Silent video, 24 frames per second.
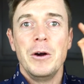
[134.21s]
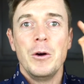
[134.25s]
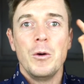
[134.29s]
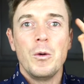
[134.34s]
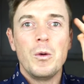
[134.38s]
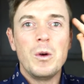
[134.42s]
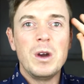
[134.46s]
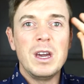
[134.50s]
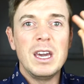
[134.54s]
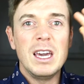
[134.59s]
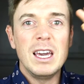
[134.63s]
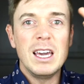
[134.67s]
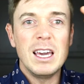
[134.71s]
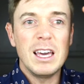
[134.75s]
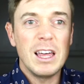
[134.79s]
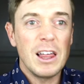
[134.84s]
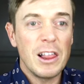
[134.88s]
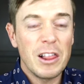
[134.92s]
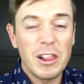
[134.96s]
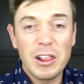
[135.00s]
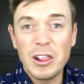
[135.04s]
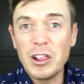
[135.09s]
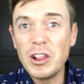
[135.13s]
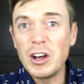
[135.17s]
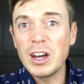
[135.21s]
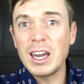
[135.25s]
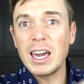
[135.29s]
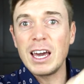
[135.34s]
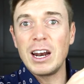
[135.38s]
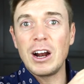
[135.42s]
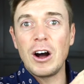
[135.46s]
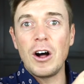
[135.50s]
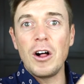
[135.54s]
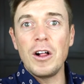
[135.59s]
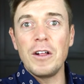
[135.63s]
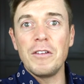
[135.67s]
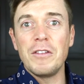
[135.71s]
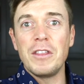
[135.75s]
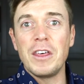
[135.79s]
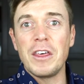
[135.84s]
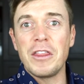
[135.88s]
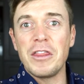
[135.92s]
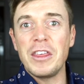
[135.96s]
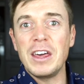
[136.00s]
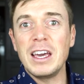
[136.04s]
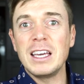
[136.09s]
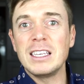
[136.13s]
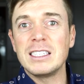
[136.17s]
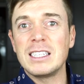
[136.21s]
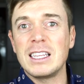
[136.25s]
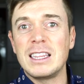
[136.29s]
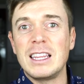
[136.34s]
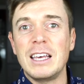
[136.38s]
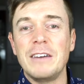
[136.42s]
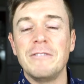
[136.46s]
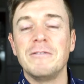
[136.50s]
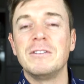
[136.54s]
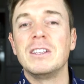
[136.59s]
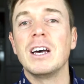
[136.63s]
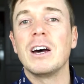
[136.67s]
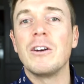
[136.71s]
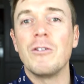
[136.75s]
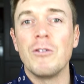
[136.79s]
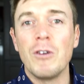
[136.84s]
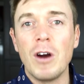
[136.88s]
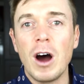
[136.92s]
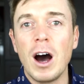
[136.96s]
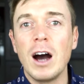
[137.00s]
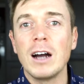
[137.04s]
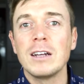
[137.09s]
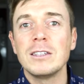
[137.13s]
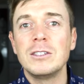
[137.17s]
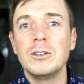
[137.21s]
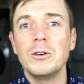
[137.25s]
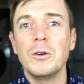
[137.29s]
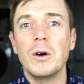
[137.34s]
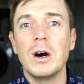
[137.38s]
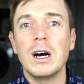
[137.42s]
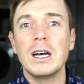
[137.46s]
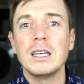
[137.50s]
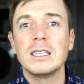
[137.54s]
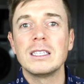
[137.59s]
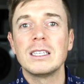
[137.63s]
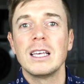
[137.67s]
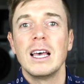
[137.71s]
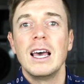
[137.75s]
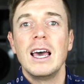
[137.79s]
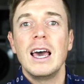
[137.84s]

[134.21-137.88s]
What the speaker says: we look at all of the things that they've done wrong to us,